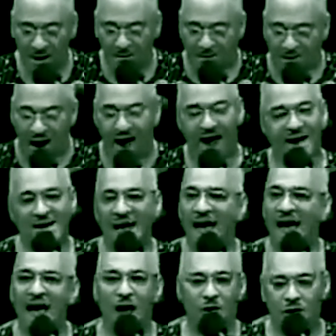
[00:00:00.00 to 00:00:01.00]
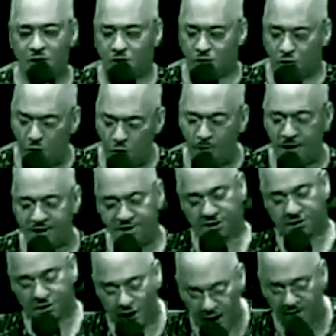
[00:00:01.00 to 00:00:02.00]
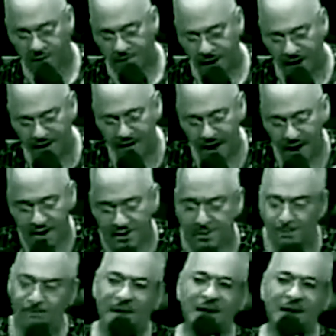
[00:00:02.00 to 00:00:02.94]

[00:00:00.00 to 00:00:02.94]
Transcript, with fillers: Prior to Harry Truman's government, the